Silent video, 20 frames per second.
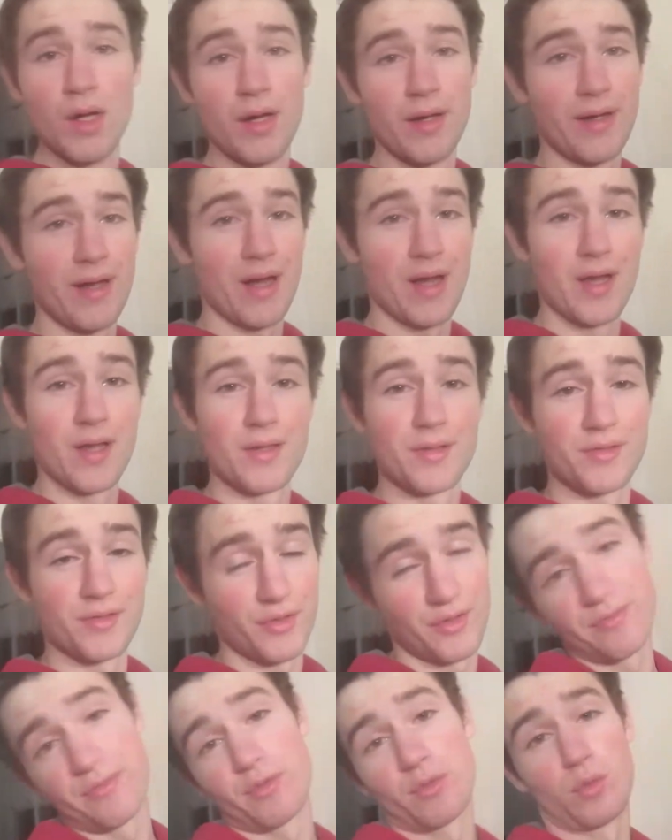Hey guys, thank
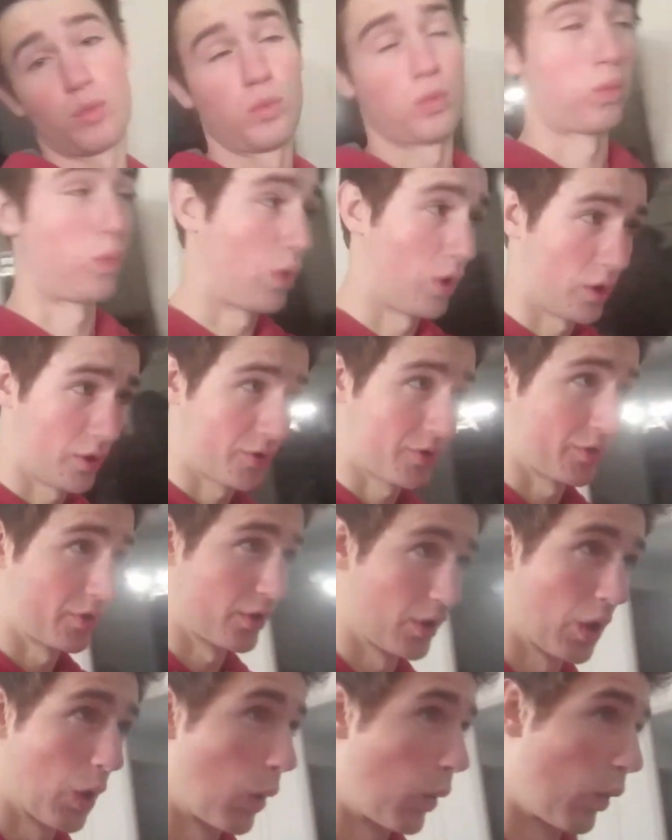you for
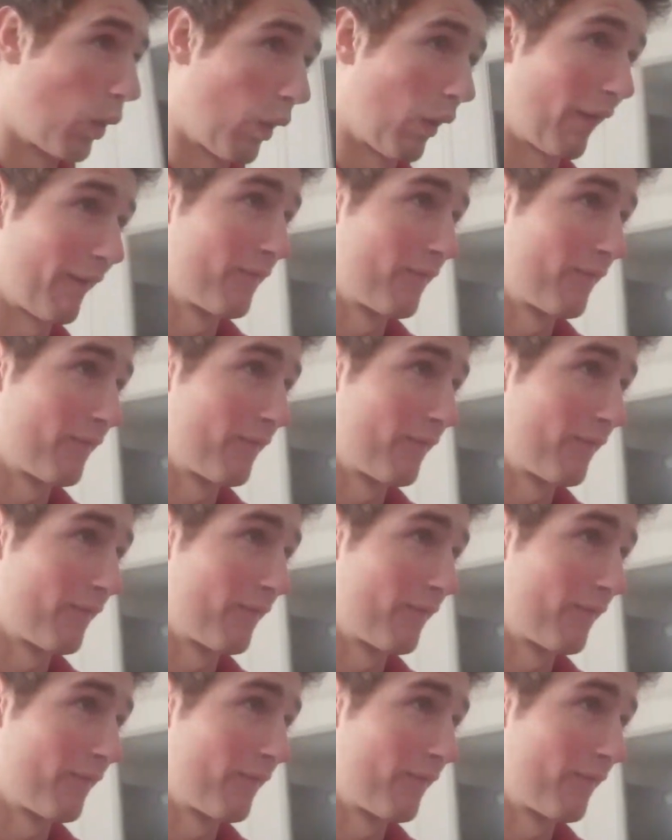watching our